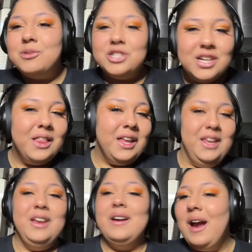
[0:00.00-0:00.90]
I'm
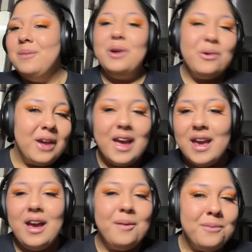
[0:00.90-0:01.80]
chilling here. I'm
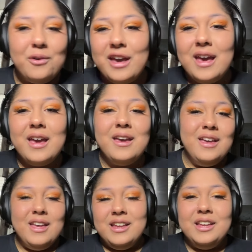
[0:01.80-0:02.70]
okay. I'm okay.